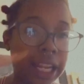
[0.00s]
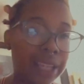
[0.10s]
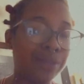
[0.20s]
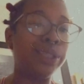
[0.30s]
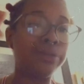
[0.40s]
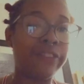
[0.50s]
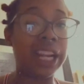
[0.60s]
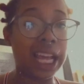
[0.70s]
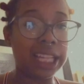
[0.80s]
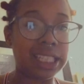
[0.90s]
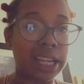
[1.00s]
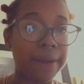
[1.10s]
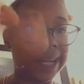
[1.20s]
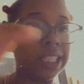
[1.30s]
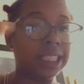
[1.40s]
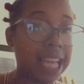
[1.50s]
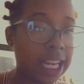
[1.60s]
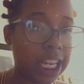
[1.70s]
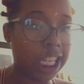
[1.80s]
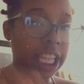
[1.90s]
we finessed it, but it's
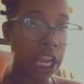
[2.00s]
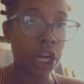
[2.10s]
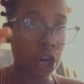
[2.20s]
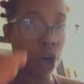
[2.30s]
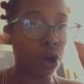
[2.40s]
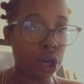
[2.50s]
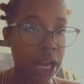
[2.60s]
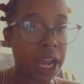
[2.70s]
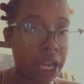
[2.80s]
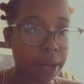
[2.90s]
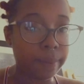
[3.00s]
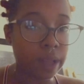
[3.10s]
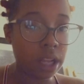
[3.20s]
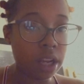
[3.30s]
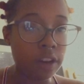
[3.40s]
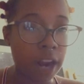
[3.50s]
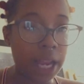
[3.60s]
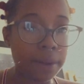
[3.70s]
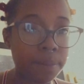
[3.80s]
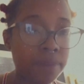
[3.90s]
technically in her name,
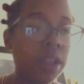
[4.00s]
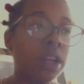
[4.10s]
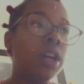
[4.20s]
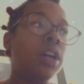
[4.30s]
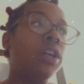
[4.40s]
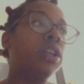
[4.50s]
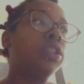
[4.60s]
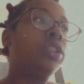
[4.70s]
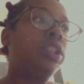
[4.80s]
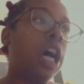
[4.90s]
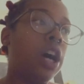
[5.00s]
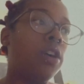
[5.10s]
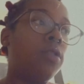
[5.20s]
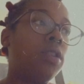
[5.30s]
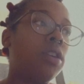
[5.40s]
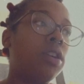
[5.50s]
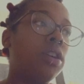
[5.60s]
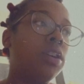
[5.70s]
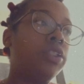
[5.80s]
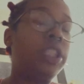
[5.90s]
right? So,
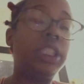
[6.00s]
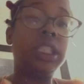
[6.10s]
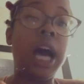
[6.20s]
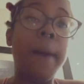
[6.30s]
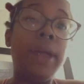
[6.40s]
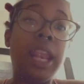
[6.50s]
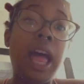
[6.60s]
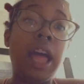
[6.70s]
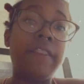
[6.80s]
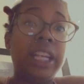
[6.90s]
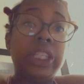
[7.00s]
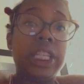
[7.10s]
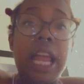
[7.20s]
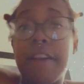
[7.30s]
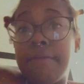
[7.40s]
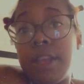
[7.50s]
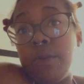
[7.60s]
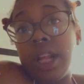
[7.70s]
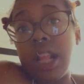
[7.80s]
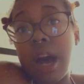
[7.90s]
she just up and left and just left me
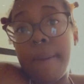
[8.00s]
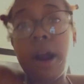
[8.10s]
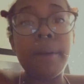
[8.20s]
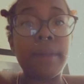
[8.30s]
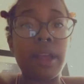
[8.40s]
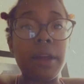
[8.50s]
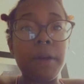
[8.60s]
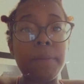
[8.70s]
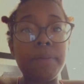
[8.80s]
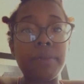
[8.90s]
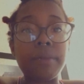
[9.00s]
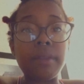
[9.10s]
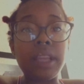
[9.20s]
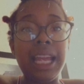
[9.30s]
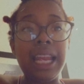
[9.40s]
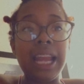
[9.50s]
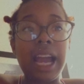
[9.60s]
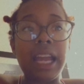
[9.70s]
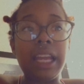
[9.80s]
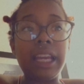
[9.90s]
with the apartment. And,
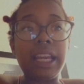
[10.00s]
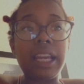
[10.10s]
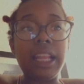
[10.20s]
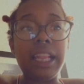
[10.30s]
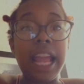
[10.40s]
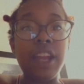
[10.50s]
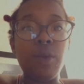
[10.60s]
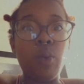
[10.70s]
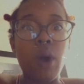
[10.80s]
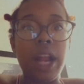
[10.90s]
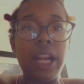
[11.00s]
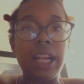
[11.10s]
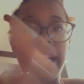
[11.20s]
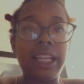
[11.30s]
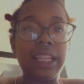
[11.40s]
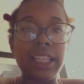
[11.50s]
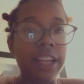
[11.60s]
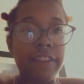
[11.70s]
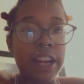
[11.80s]
like, they want, like, even if I